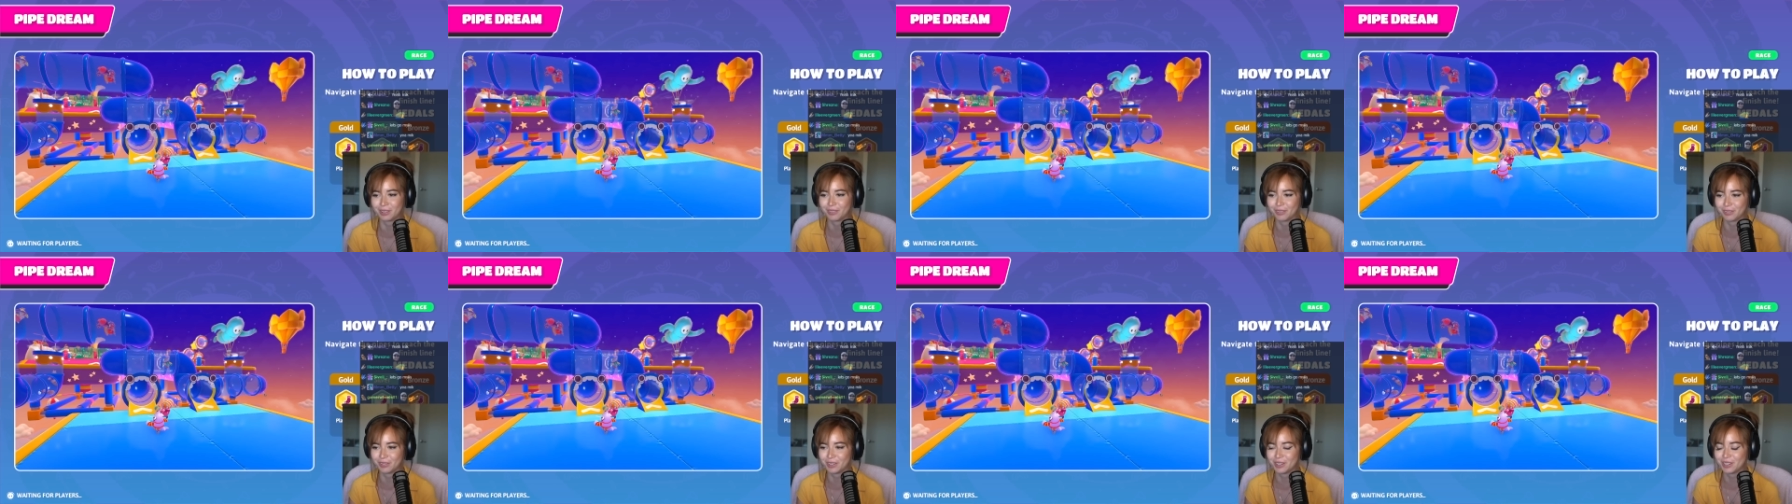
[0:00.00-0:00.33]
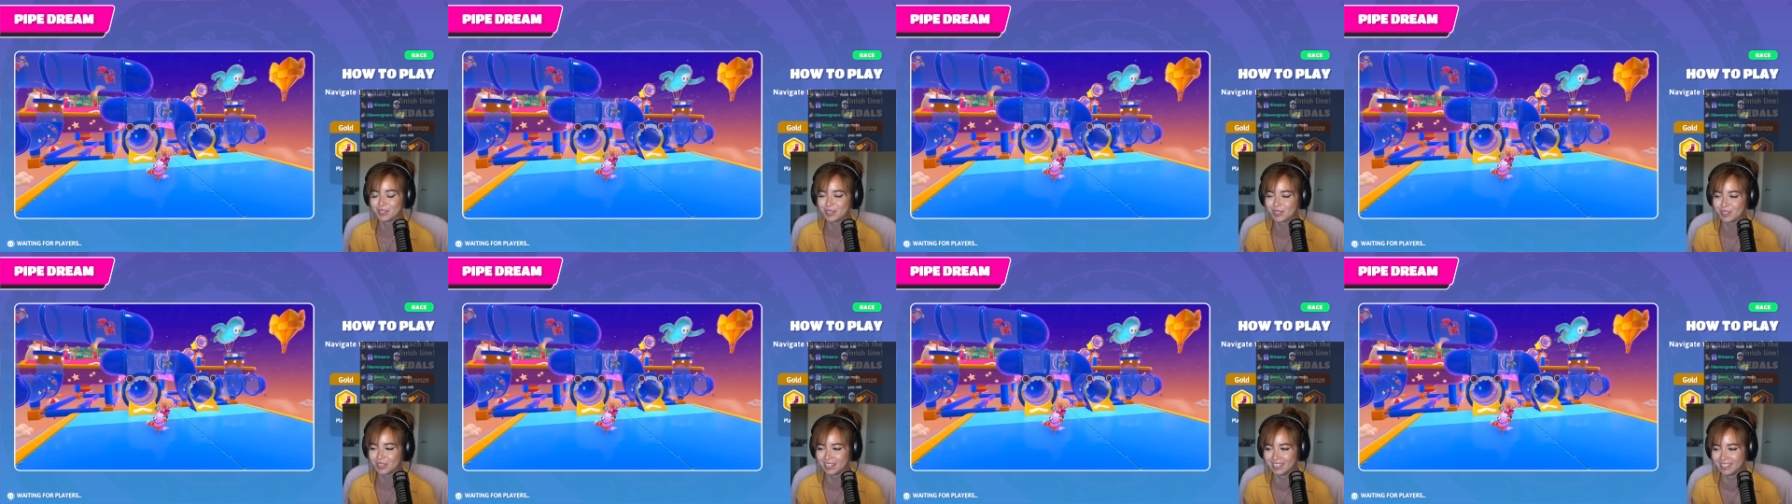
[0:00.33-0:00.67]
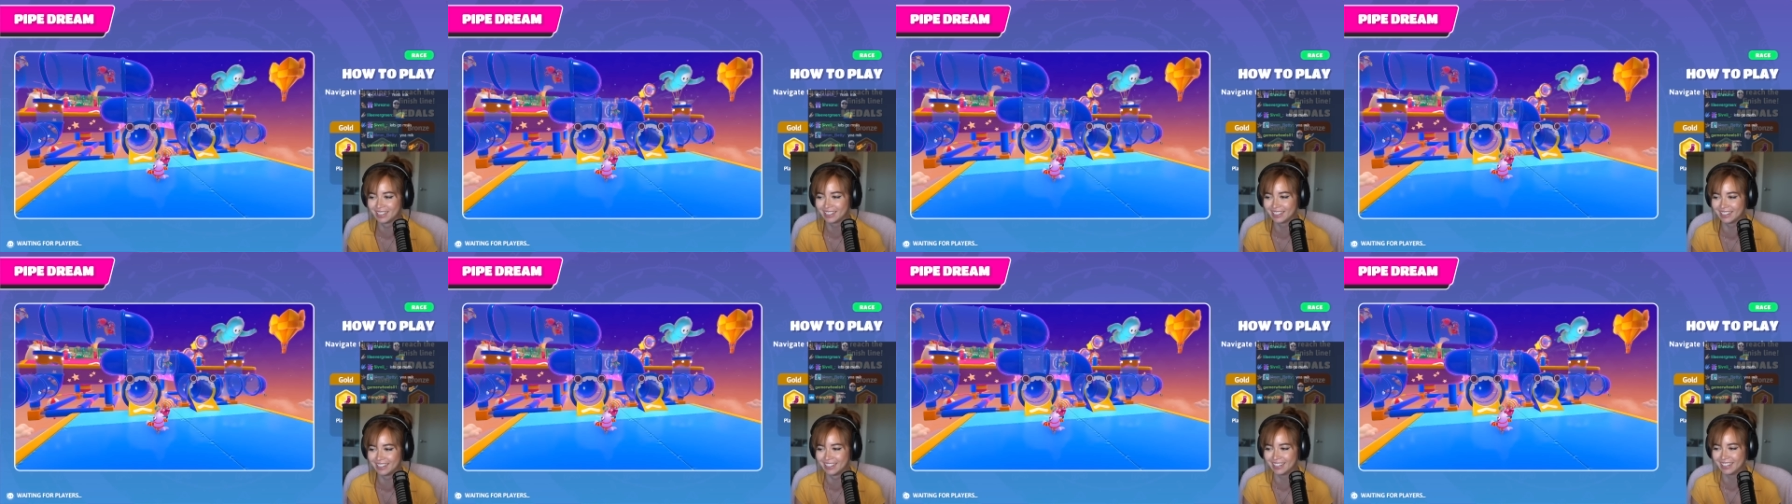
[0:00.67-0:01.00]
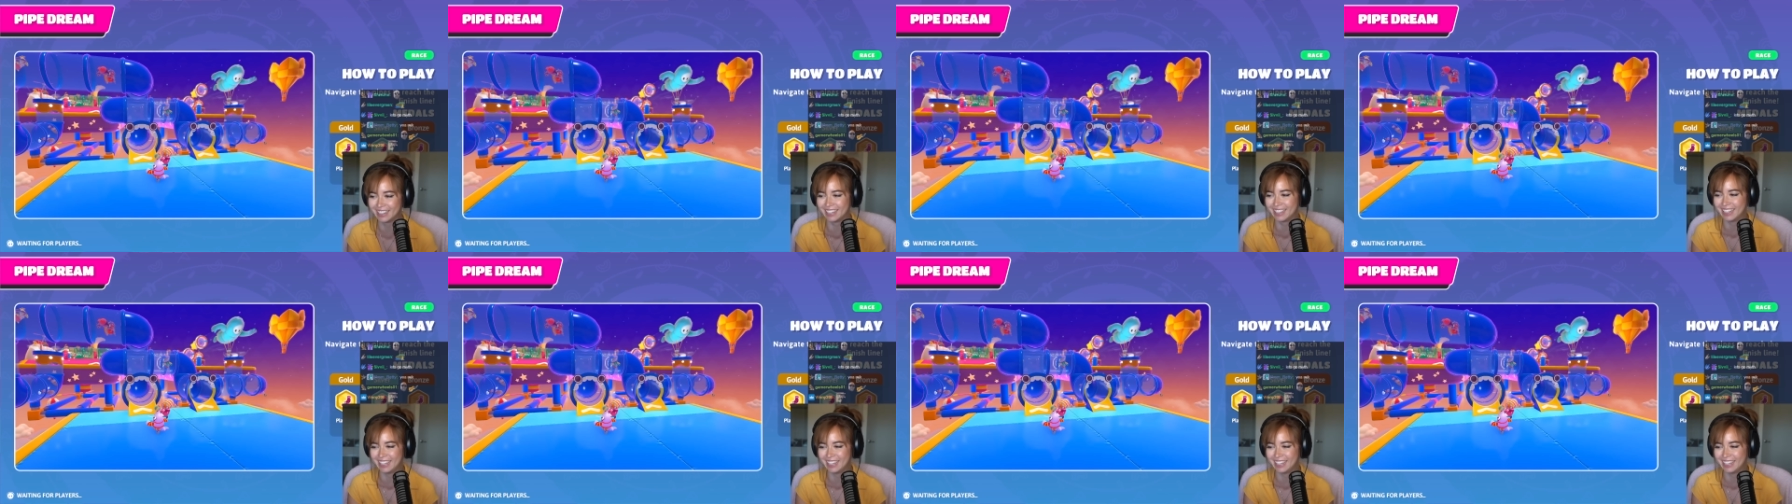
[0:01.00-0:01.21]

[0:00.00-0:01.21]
to North. I don't think I've been to North